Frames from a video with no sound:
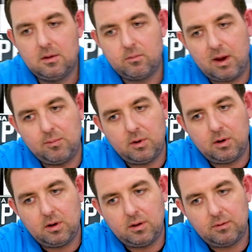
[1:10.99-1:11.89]

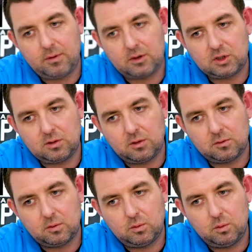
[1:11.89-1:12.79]
Rainbird flushing
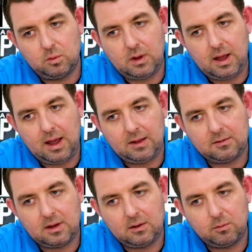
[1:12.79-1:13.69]
nozzle
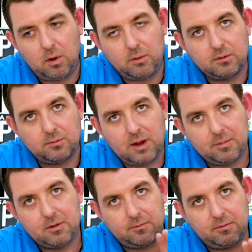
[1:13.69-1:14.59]
has a little orange flap
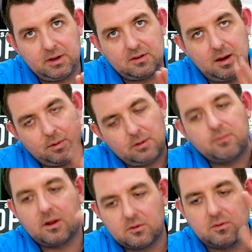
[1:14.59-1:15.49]
that flicks up and it
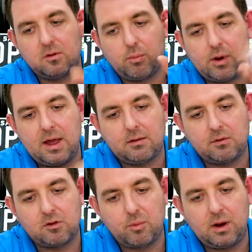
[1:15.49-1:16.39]
flushes debris out of
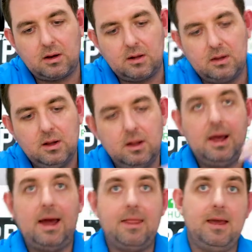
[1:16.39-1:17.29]
the sprinkler,
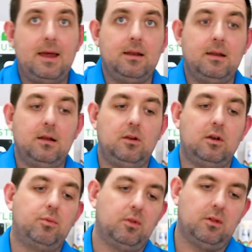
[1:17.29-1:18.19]
and then you
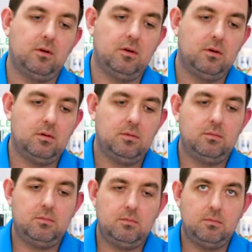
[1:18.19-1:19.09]
can put the
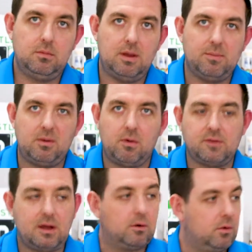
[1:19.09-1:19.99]
MP
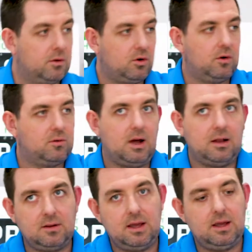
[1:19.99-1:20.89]
rotator or the chosen
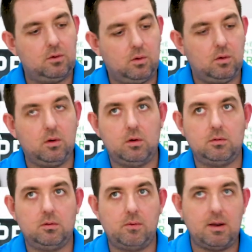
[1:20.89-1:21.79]
Hunter head or
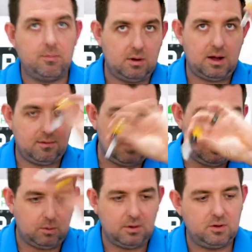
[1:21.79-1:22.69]
the Rainbird Arvan
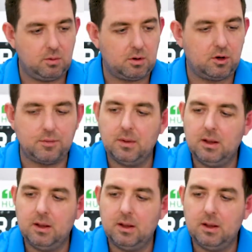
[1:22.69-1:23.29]
or whatever you want to do.